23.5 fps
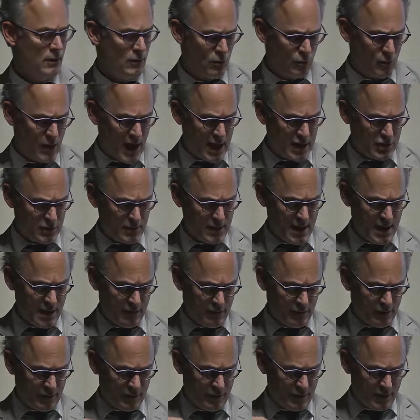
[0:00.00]
We actually
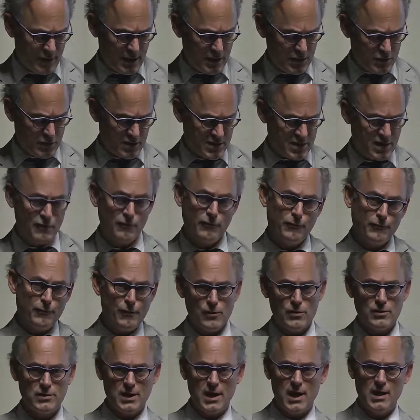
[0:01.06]
have a very interesting
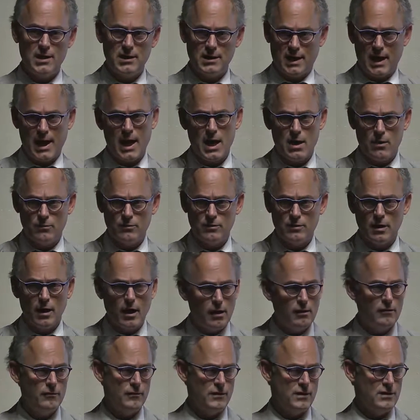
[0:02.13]
firsthand account
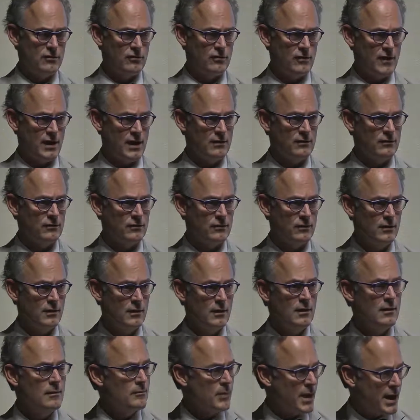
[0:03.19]
of these events
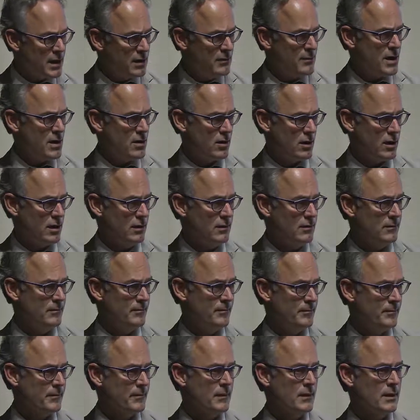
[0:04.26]
by an American,
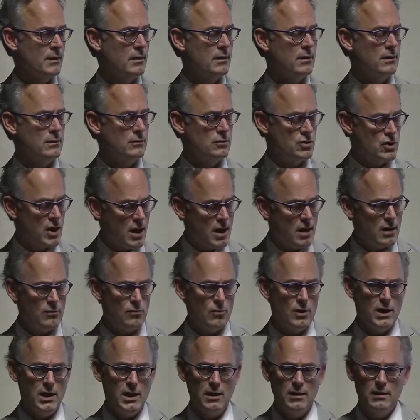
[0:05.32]
uh, John
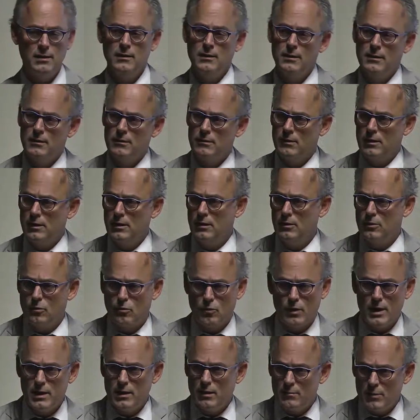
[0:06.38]
Reed, the
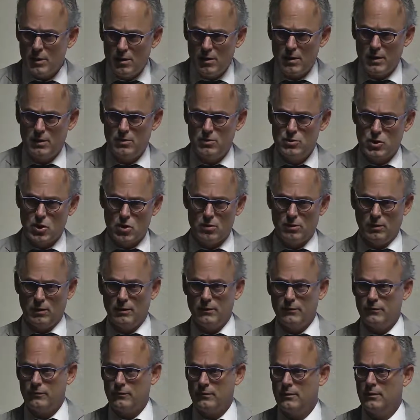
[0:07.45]
great American
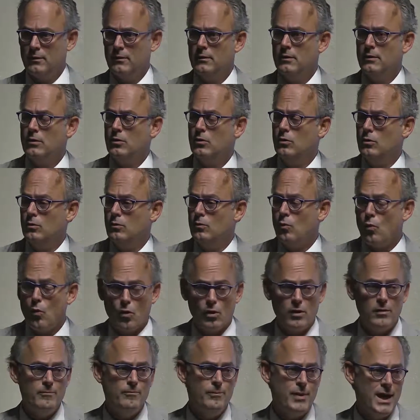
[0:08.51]
journalist, whom
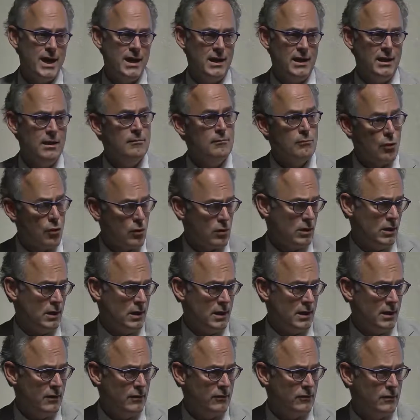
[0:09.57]
Warren Beatty
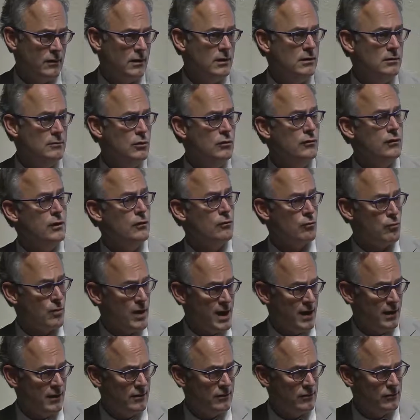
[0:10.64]
immortalized in the movie
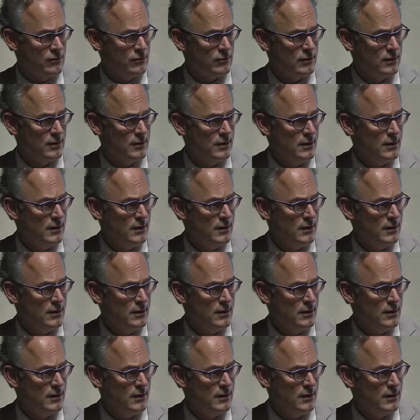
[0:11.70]
Reds,